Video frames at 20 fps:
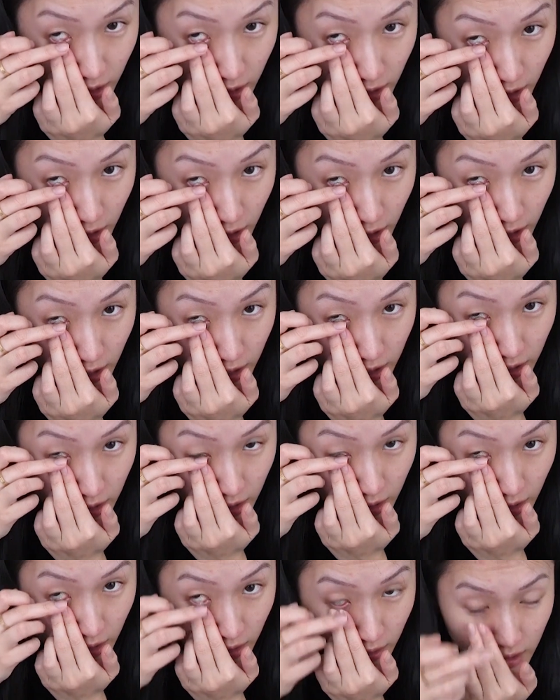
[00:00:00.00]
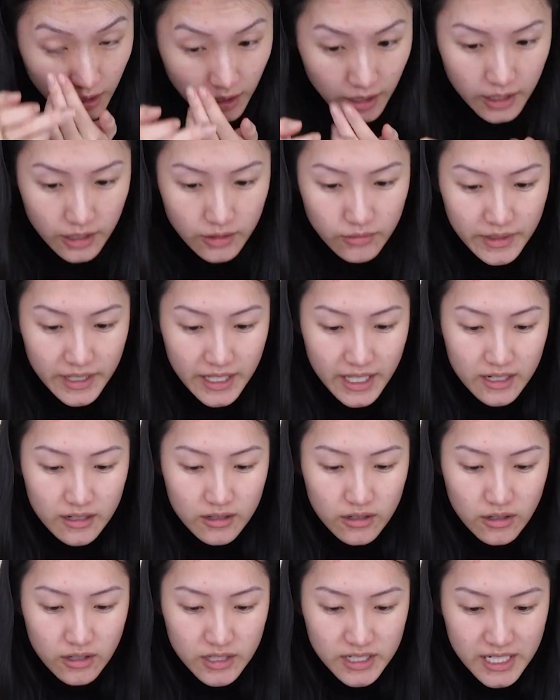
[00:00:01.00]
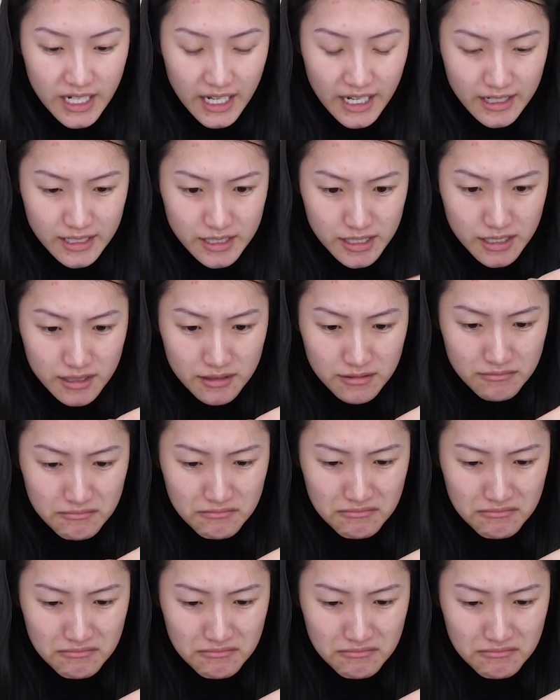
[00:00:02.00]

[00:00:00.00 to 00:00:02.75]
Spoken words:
Guys, how do I get a contact in?